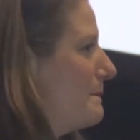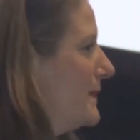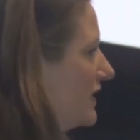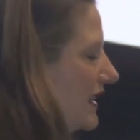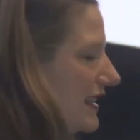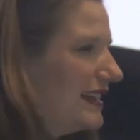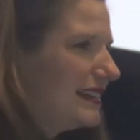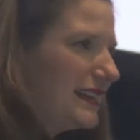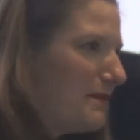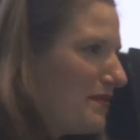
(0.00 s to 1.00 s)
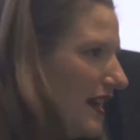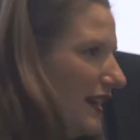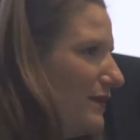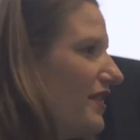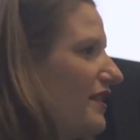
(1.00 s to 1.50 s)
building
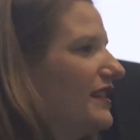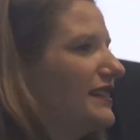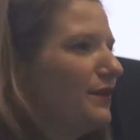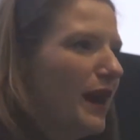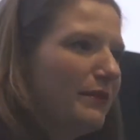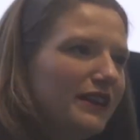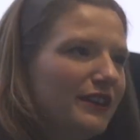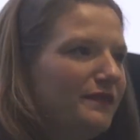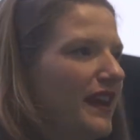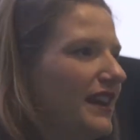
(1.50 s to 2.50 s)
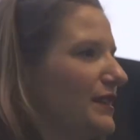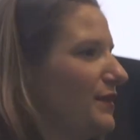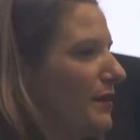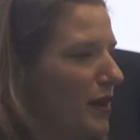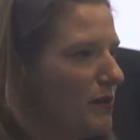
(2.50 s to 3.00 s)
something, whether it's a web interface
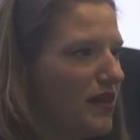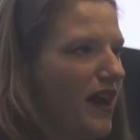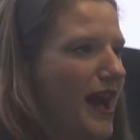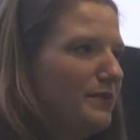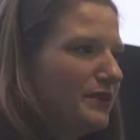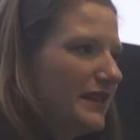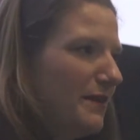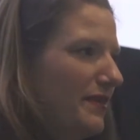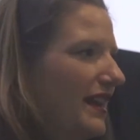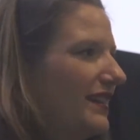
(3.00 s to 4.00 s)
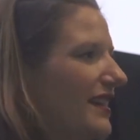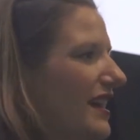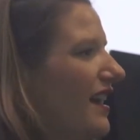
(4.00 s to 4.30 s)
or a mobile app or something,